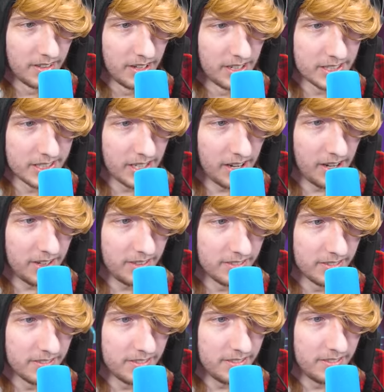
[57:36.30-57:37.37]
Also,
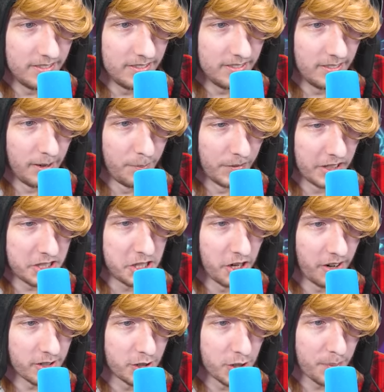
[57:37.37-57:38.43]
I'm gonna
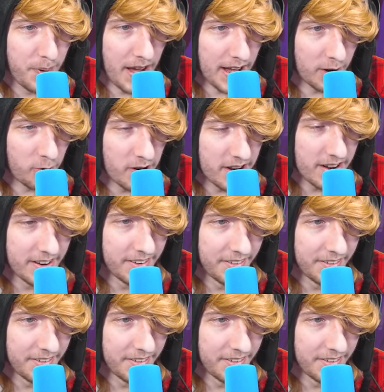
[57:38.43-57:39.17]
charge your battery.